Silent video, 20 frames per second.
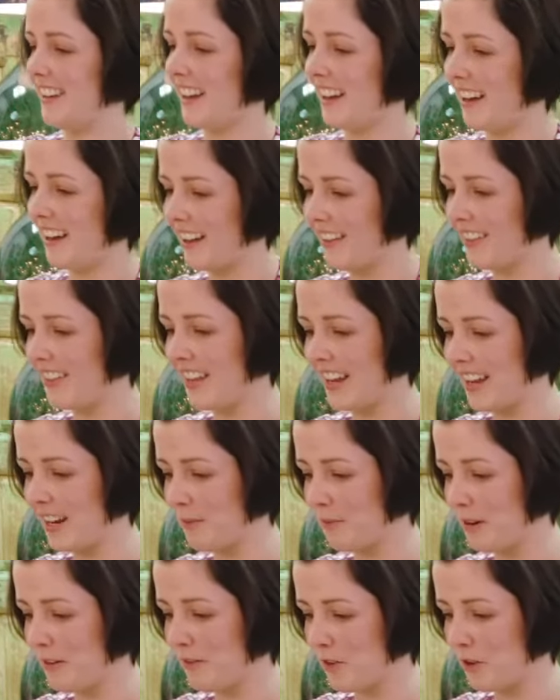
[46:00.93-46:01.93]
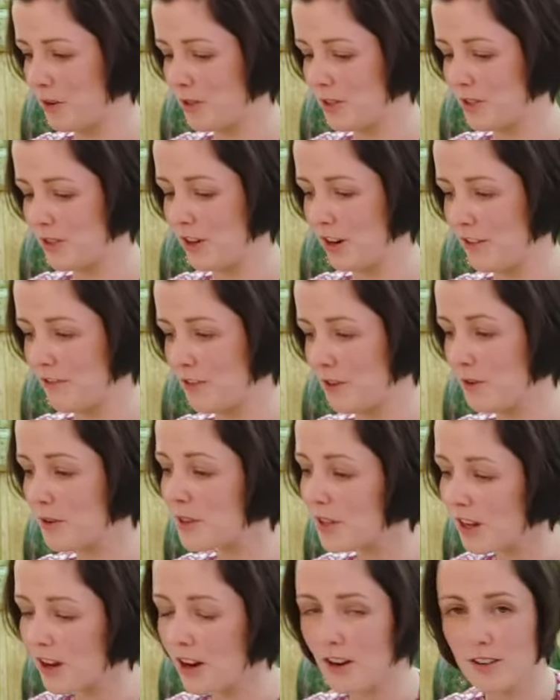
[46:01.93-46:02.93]
And then we've also got a few
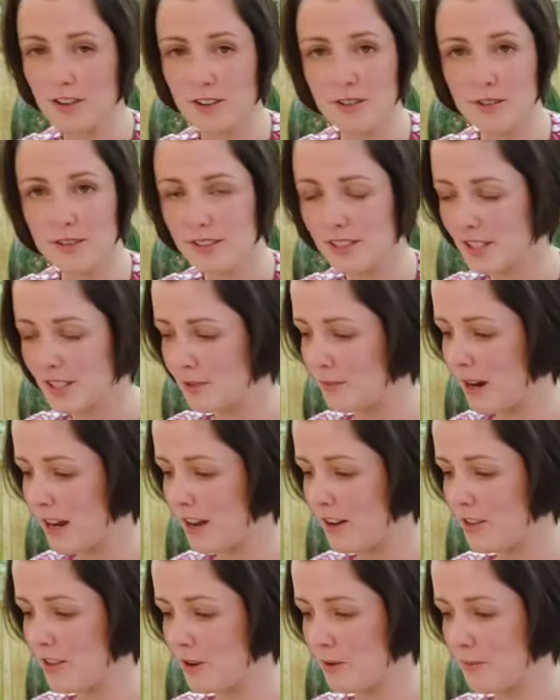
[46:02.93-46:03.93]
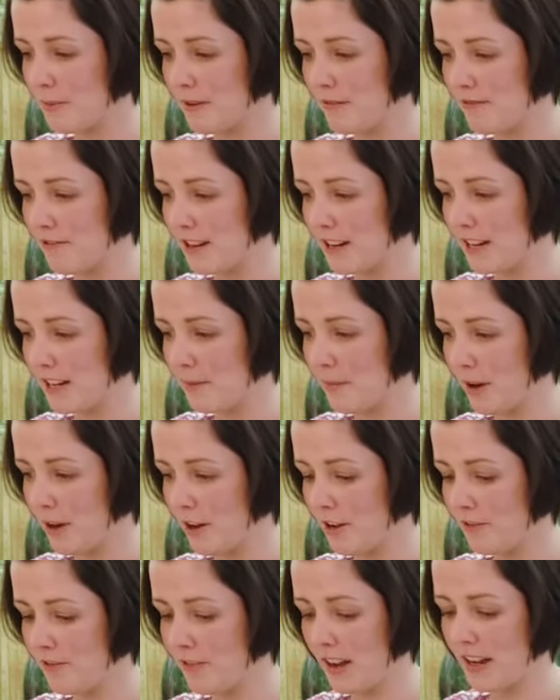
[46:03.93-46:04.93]
other cotton lawns as well that will be really
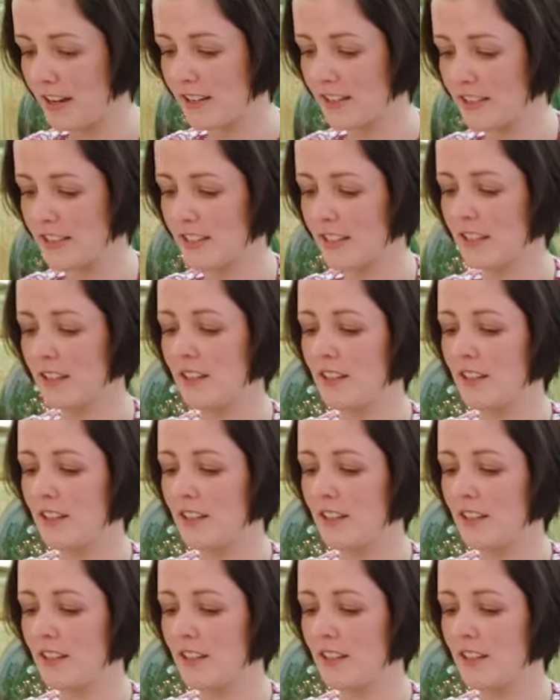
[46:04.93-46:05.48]
perfect